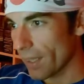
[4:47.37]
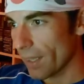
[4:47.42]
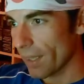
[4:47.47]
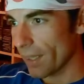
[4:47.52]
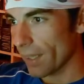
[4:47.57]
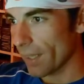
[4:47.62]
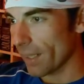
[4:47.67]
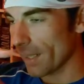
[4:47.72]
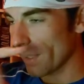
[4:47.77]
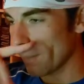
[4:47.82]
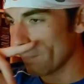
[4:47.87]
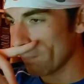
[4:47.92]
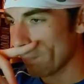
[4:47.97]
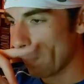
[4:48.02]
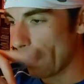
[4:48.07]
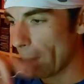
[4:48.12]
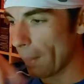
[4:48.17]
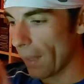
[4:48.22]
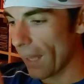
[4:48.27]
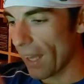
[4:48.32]

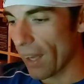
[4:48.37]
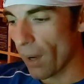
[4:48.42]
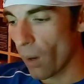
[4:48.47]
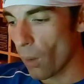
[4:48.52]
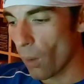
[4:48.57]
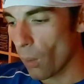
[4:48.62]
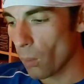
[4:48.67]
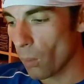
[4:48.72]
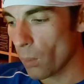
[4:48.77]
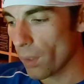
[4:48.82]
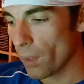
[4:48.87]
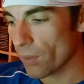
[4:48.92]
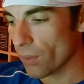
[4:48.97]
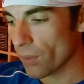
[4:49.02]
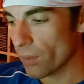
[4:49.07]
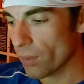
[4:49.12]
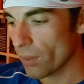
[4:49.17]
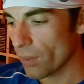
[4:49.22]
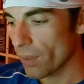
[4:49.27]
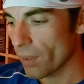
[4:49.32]
I
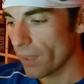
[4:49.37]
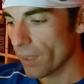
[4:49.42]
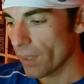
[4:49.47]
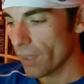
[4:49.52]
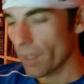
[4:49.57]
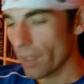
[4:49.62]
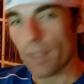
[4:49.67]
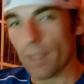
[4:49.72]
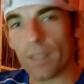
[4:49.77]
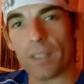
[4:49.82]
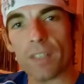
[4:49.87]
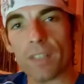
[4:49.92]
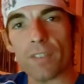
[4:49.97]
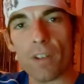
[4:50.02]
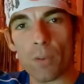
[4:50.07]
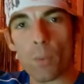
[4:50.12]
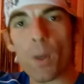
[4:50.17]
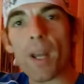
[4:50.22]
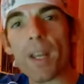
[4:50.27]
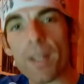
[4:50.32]
always give
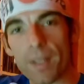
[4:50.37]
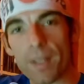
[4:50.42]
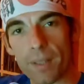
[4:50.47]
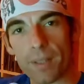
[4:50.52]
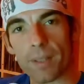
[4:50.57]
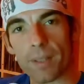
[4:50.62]
away